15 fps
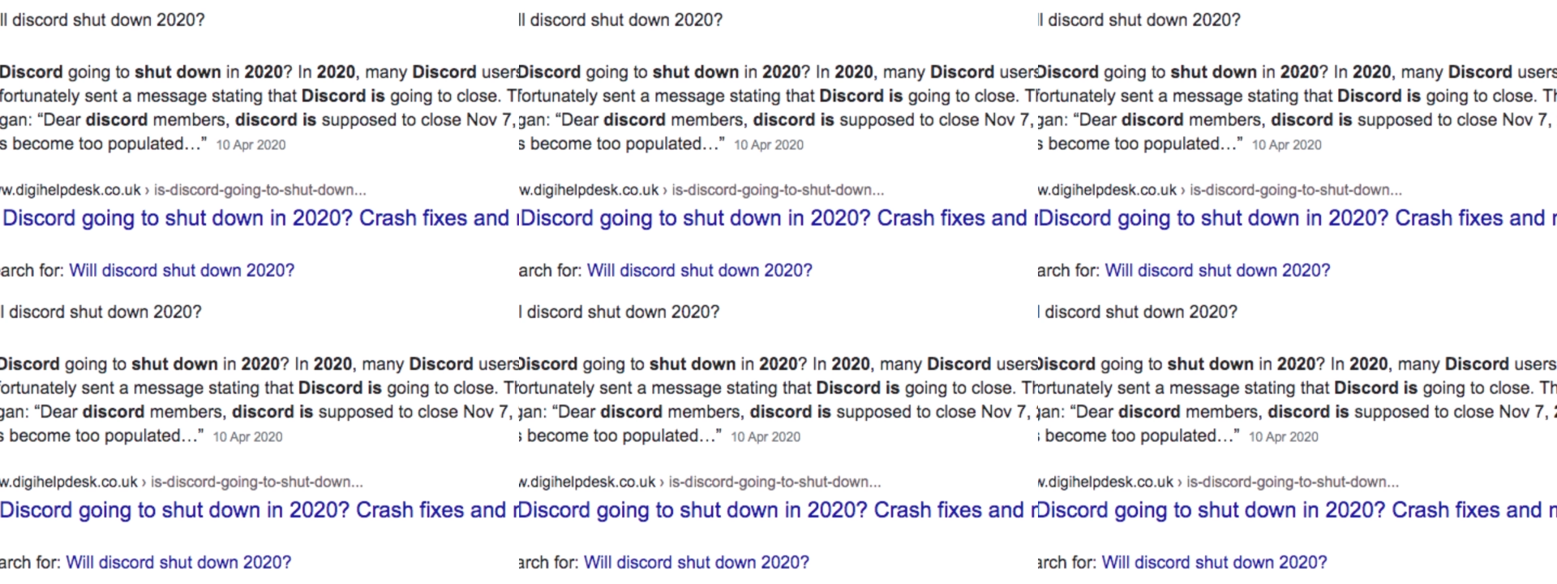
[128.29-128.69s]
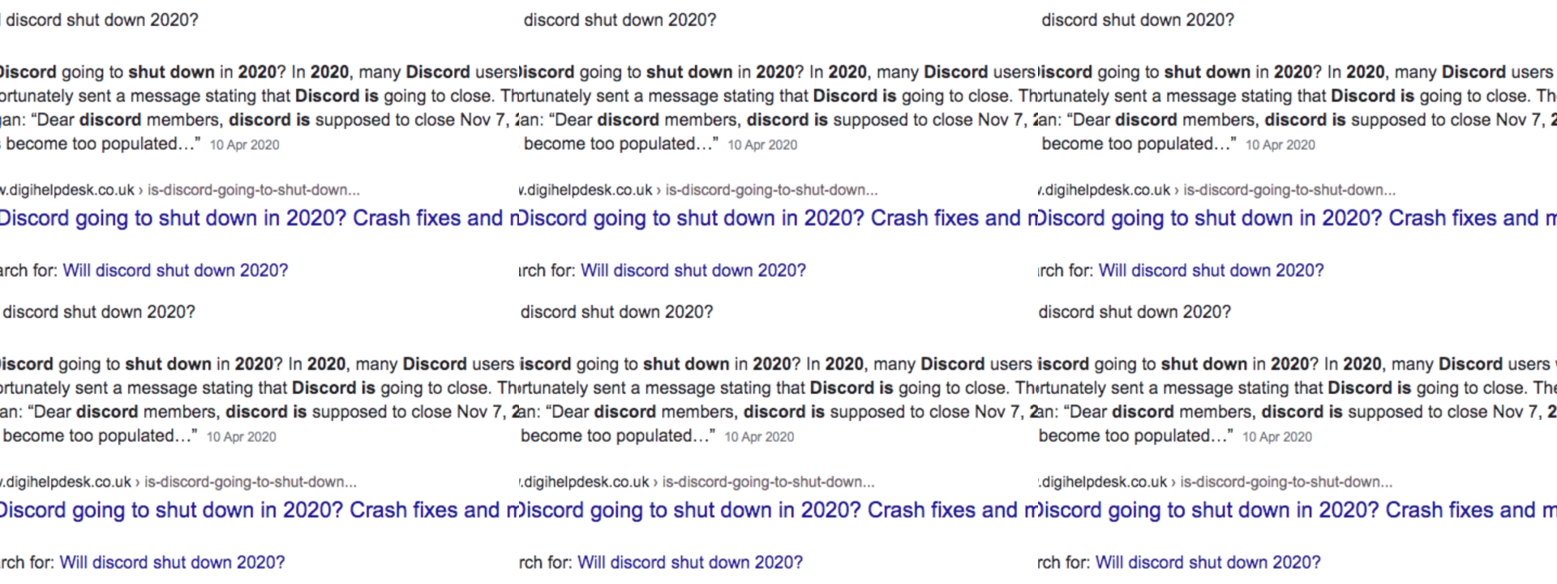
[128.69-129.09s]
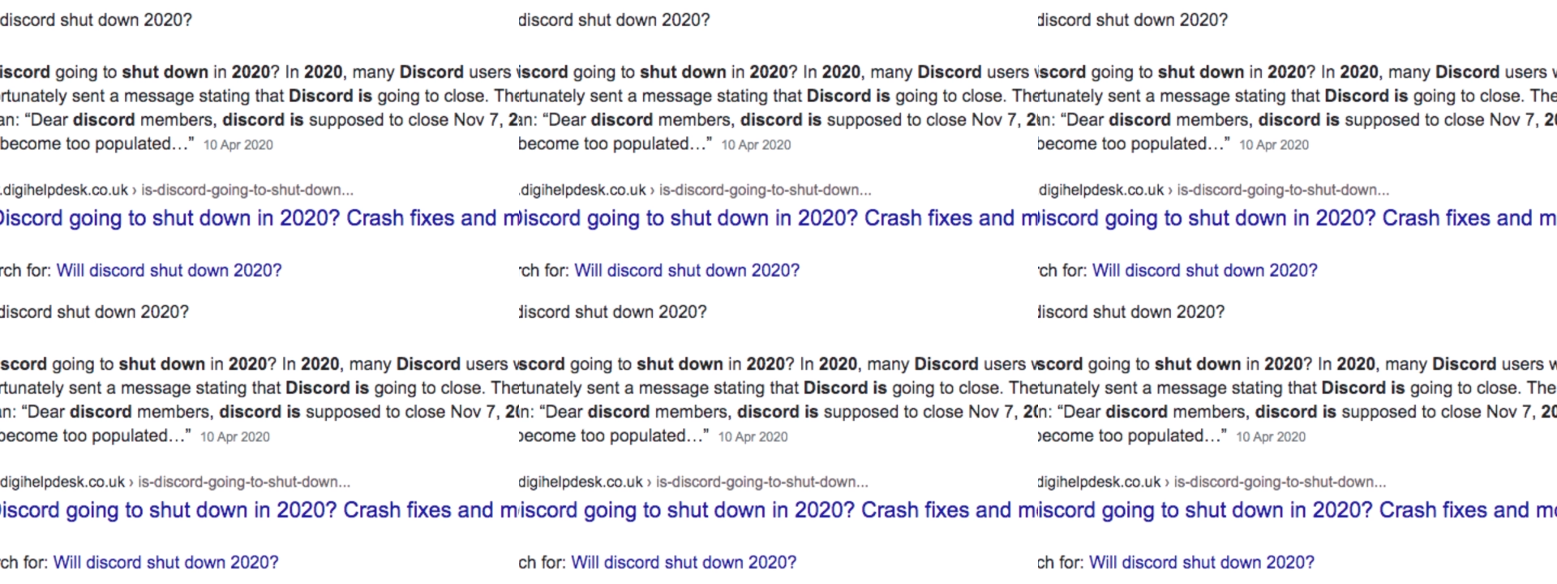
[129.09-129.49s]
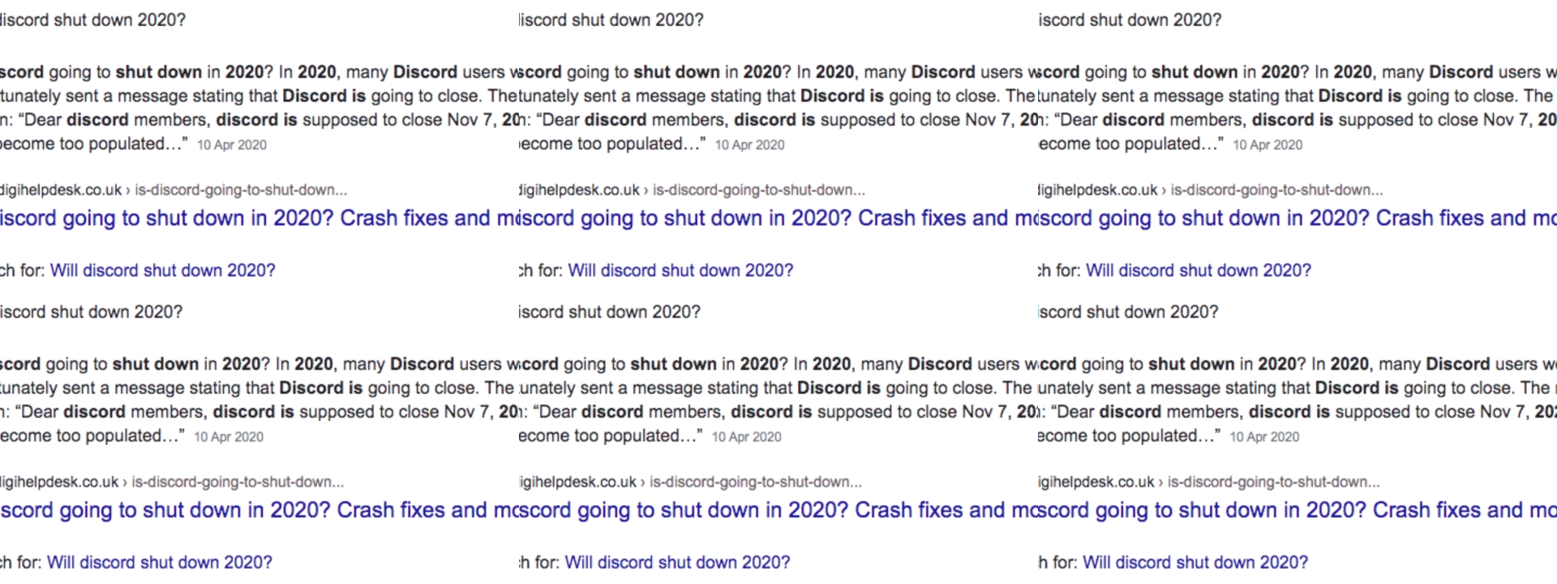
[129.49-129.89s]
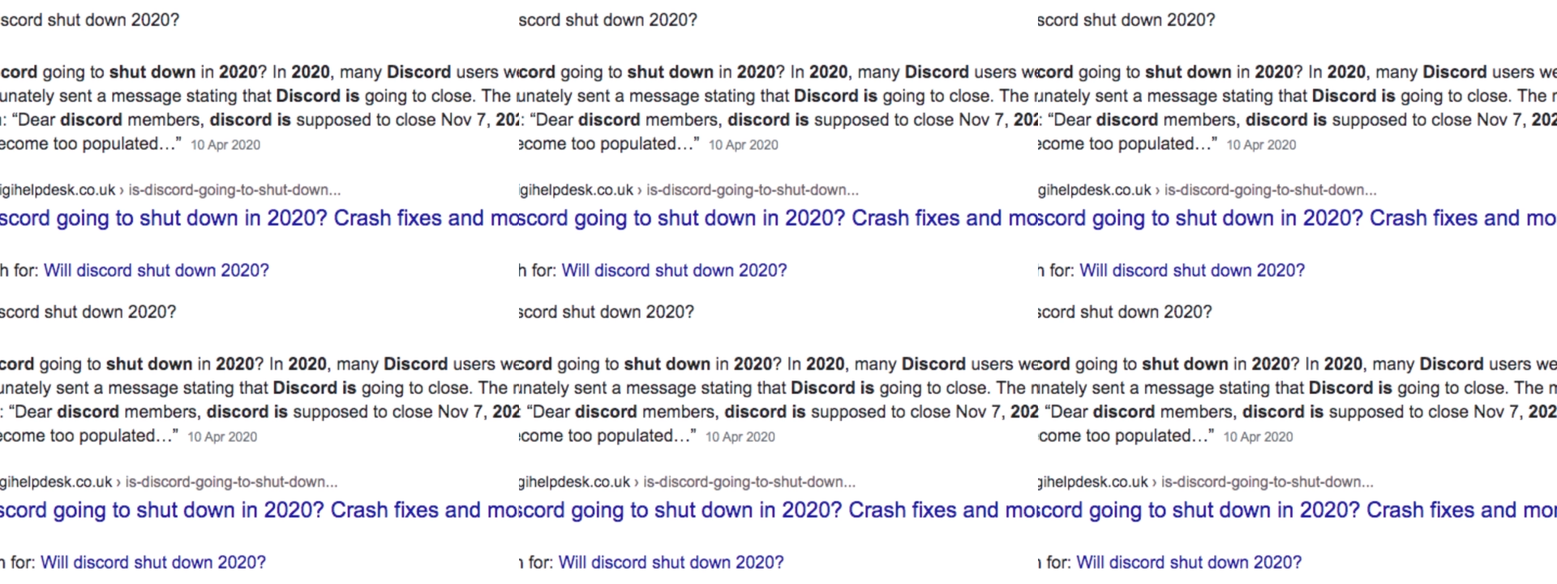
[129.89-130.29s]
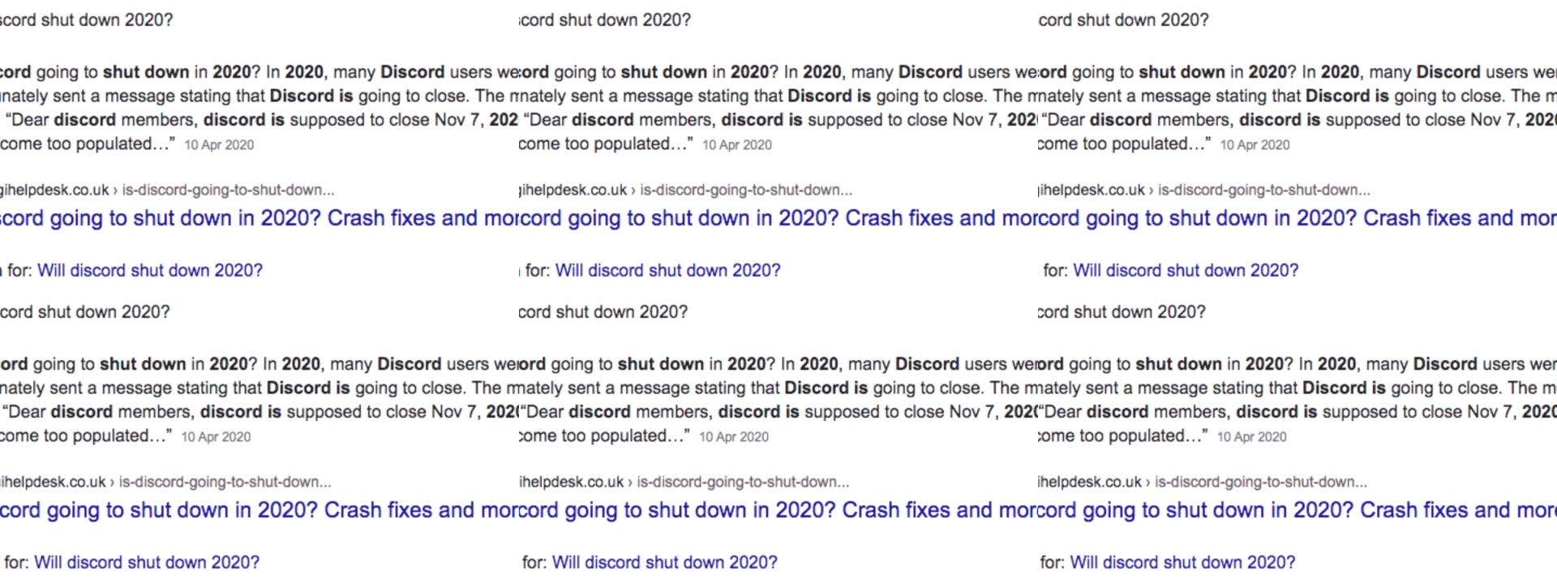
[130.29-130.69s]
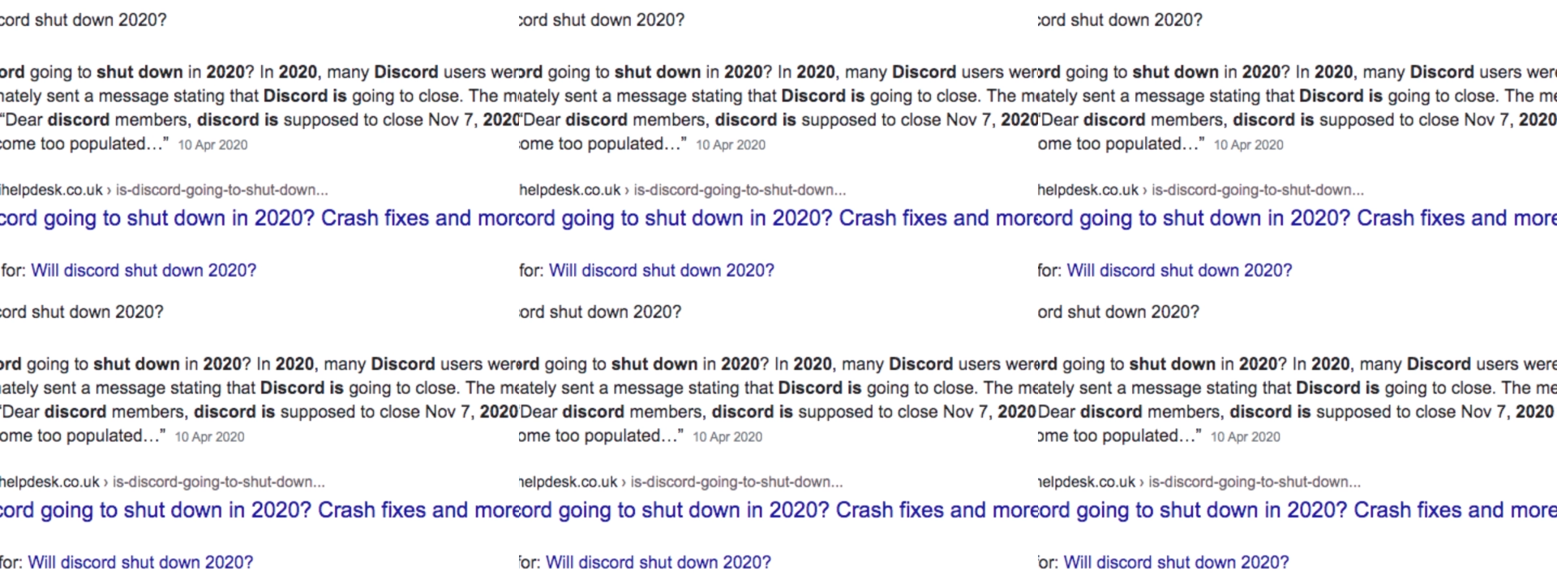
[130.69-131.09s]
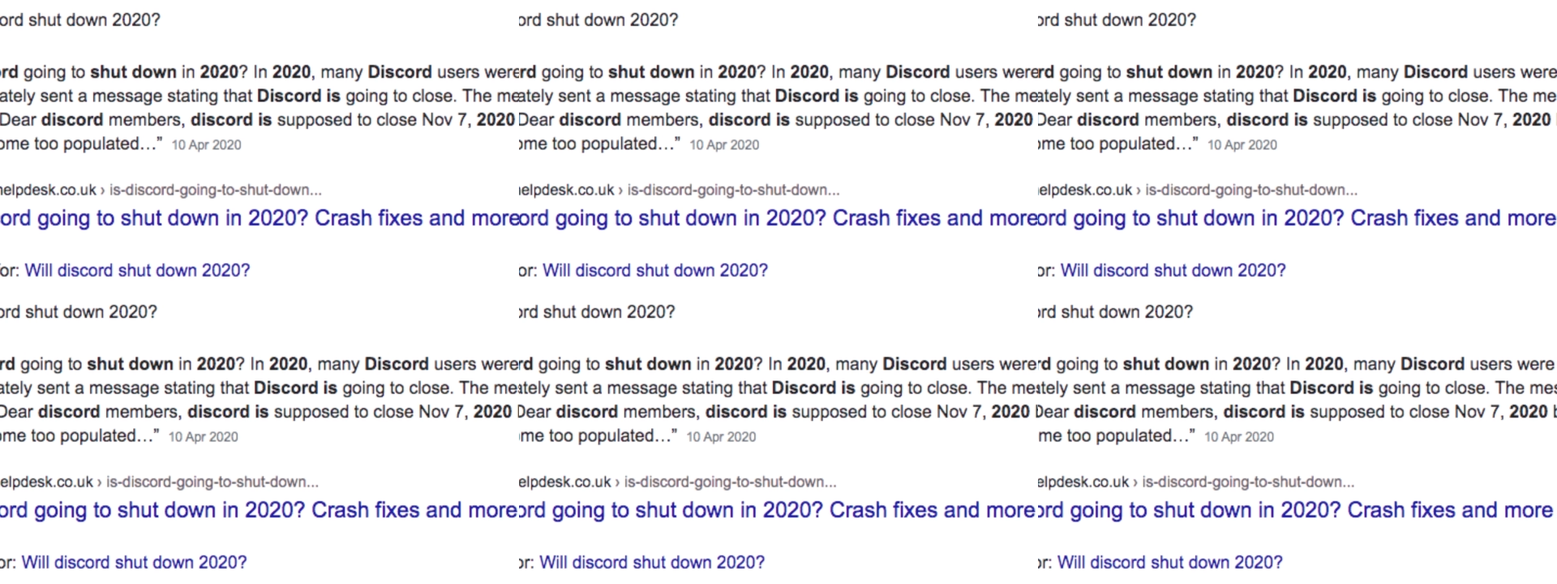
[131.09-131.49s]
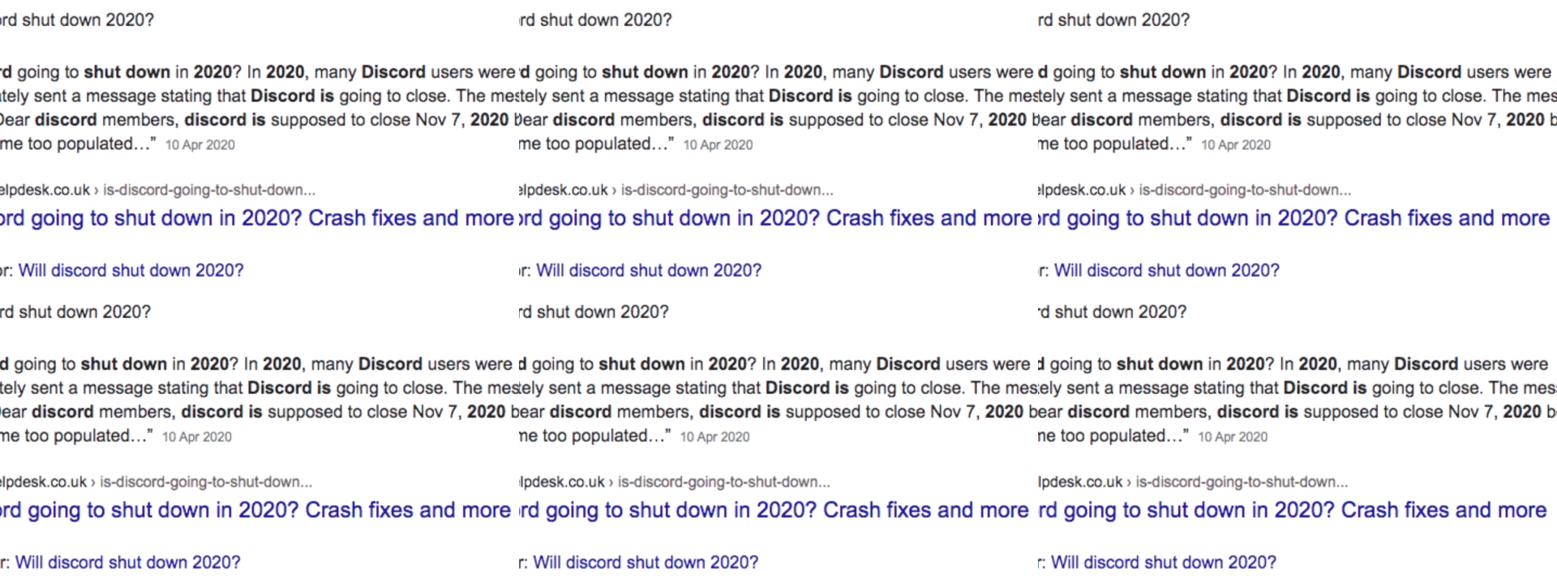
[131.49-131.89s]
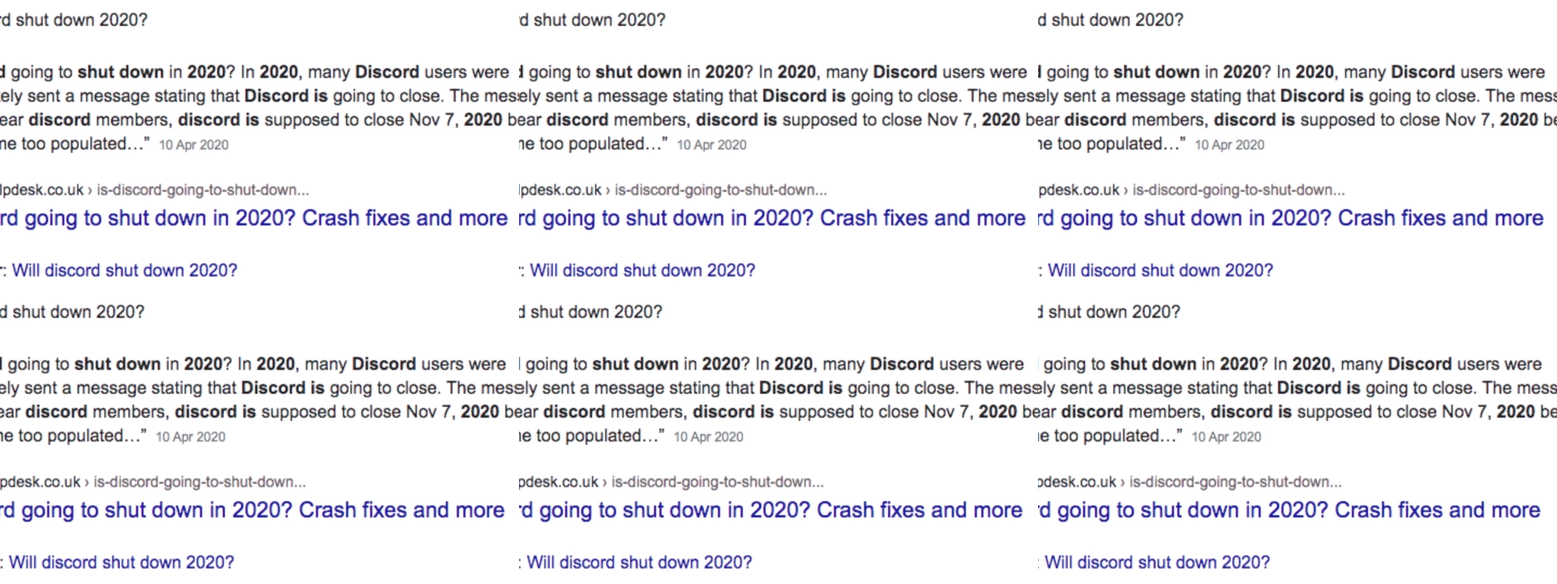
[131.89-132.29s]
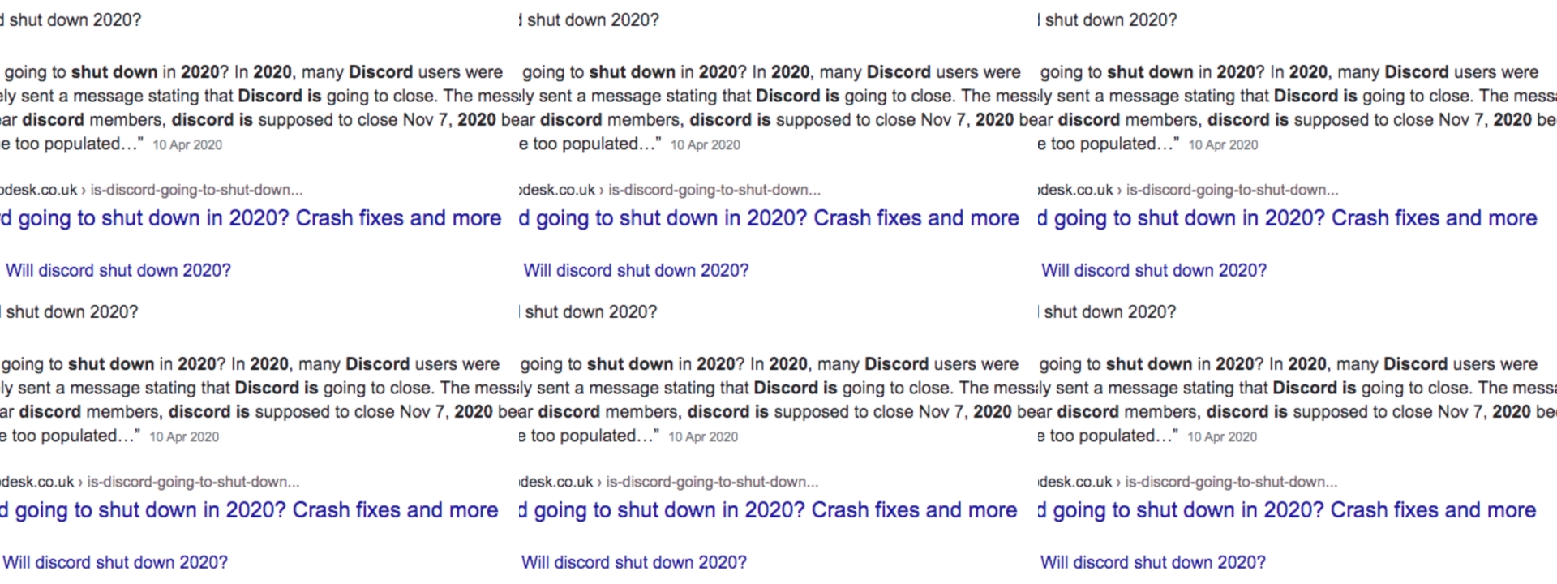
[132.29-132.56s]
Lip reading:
[unreadable: no face in view]